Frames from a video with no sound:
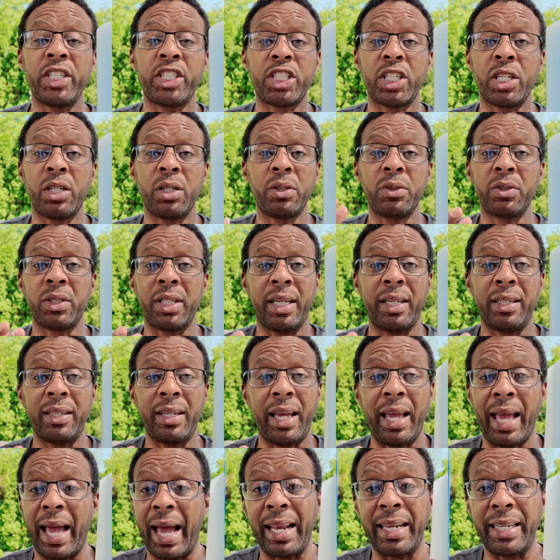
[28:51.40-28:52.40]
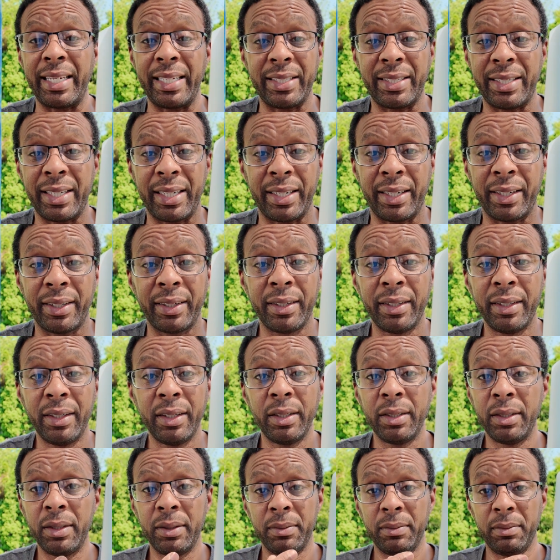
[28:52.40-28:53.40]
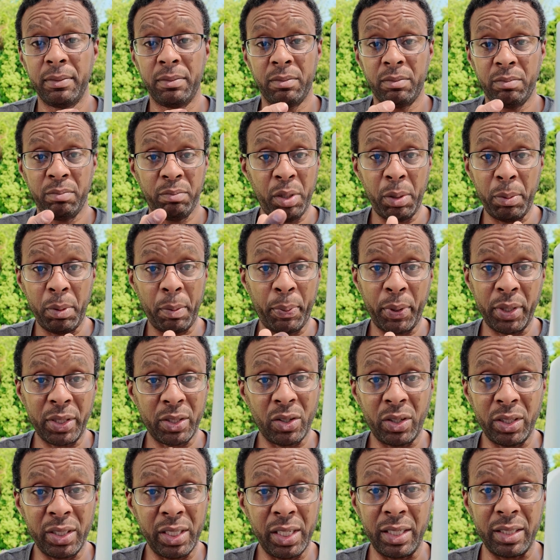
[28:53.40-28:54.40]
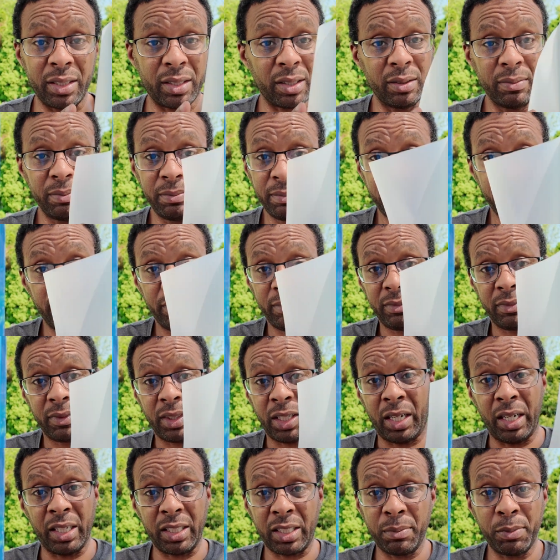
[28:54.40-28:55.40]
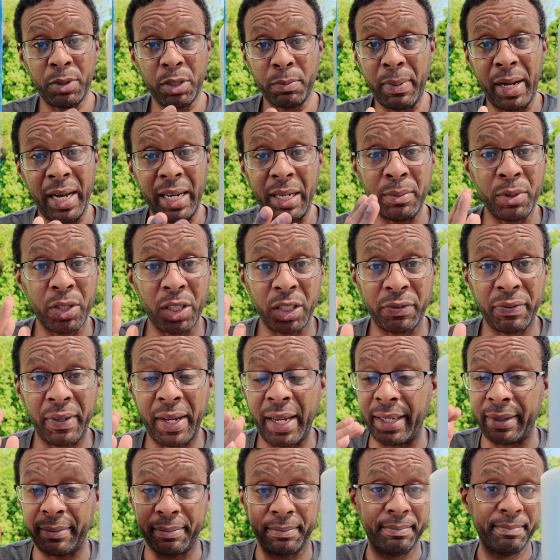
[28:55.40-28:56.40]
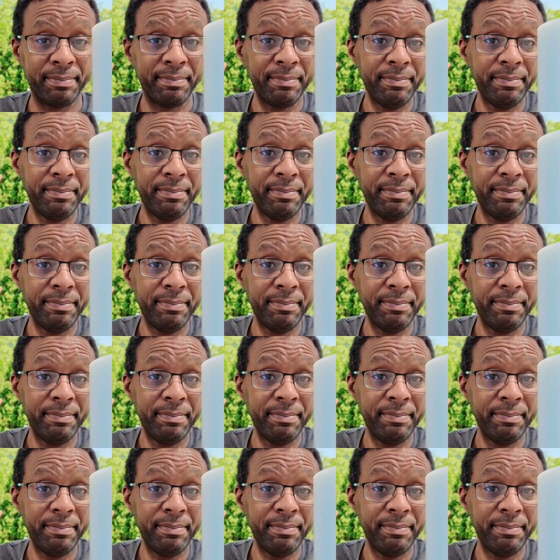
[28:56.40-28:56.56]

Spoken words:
shows, and they had these there. People printed on these. Customers buy them just fine.